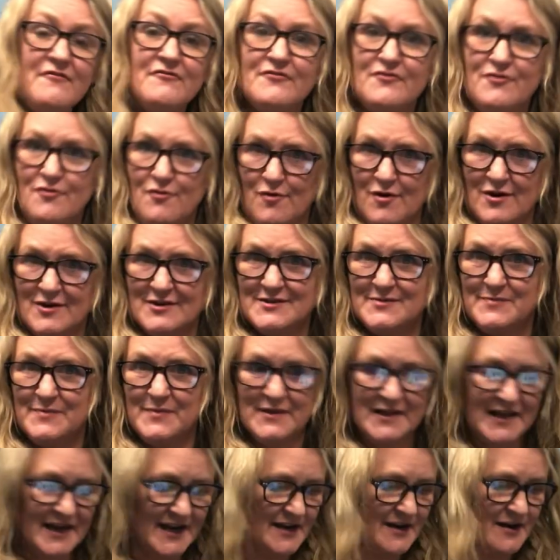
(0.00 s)
course,
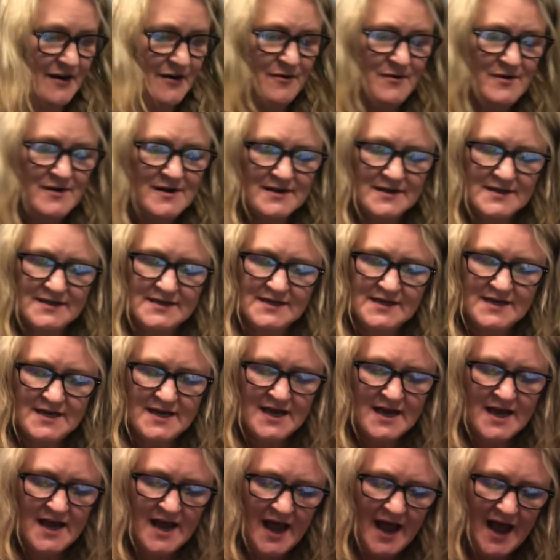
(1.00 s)
Play-Doh.
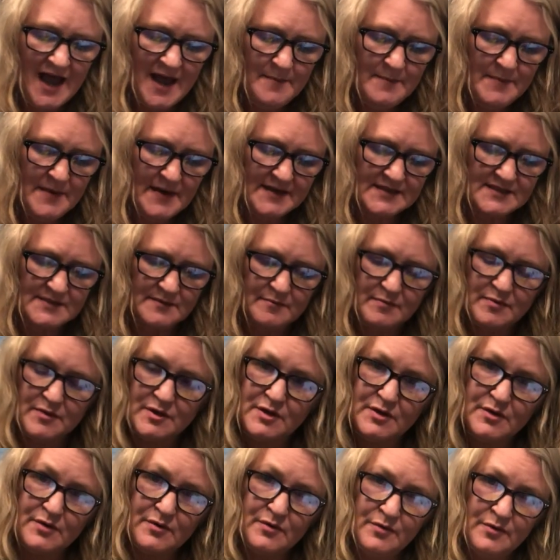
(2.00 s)
I picked a
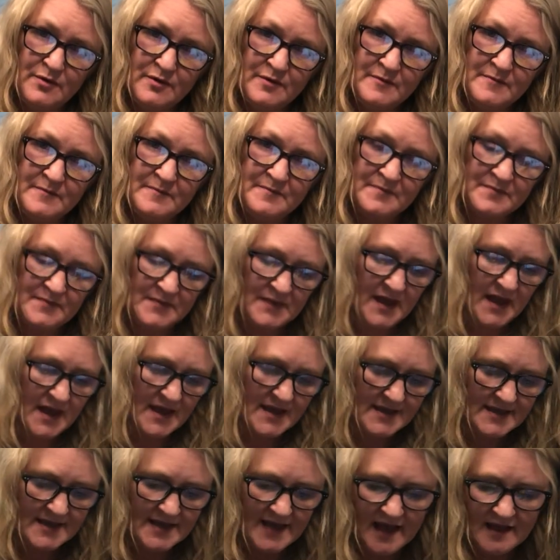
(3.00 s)
blue, a
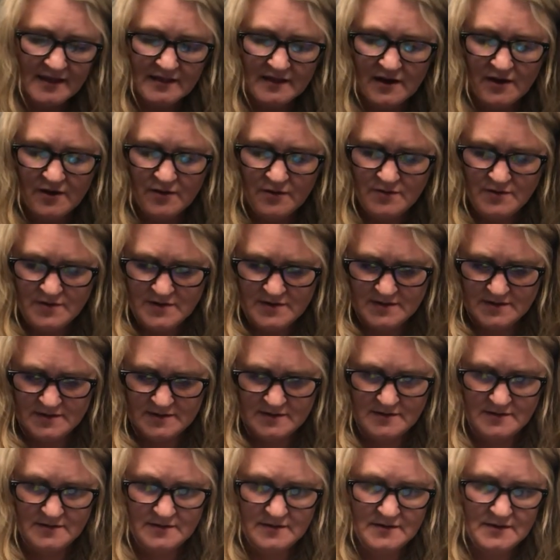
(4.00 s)
yellow
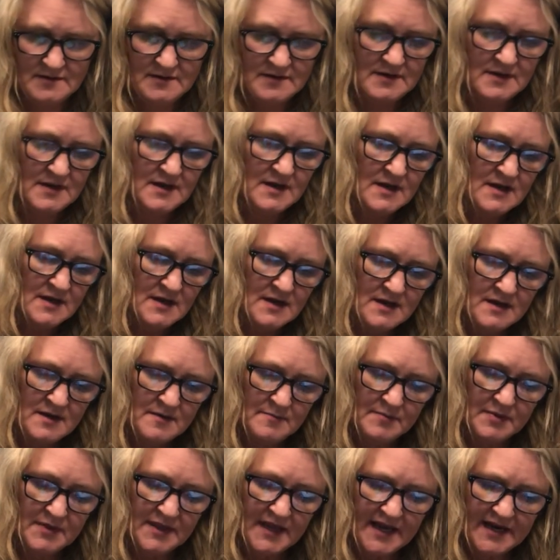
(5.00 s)

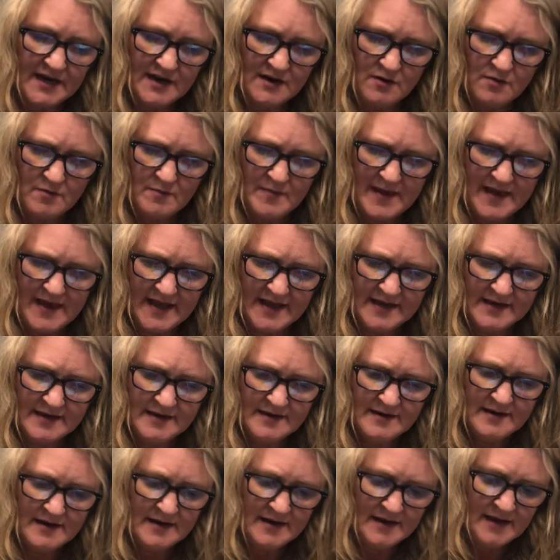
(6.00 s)
Play-Doh bin,
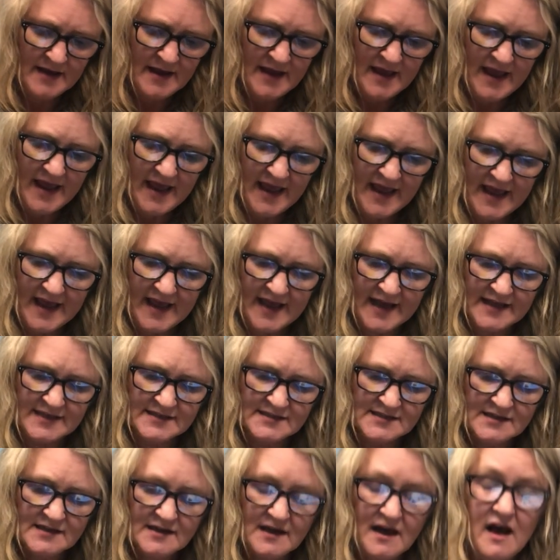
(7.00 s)
and,
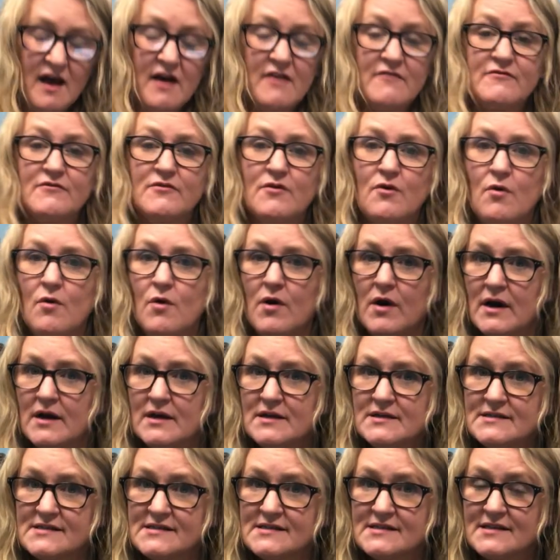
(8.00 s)
of
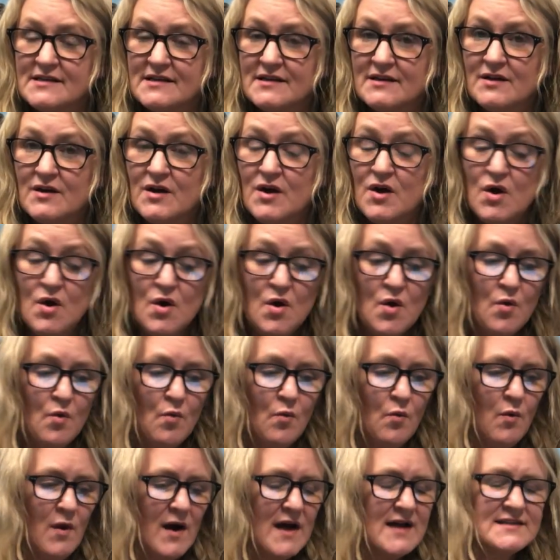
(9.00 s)
course,
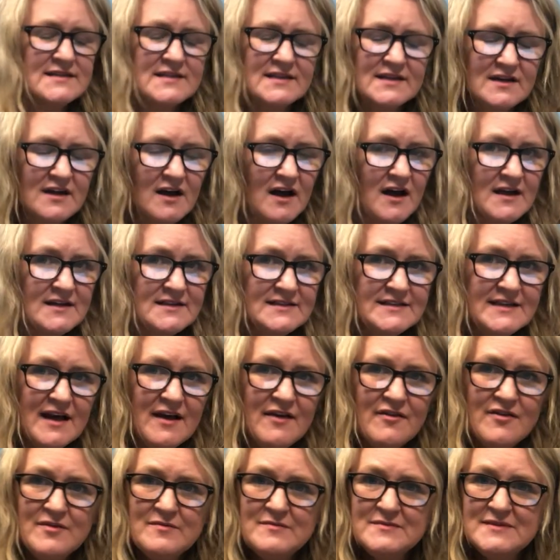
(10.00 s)
what did God tell
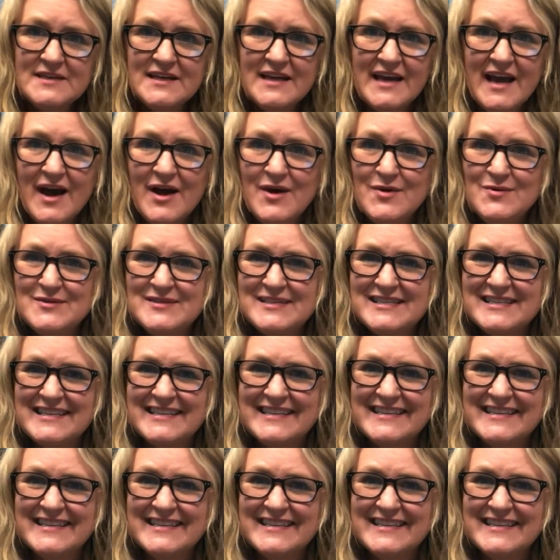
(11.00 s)
them to count?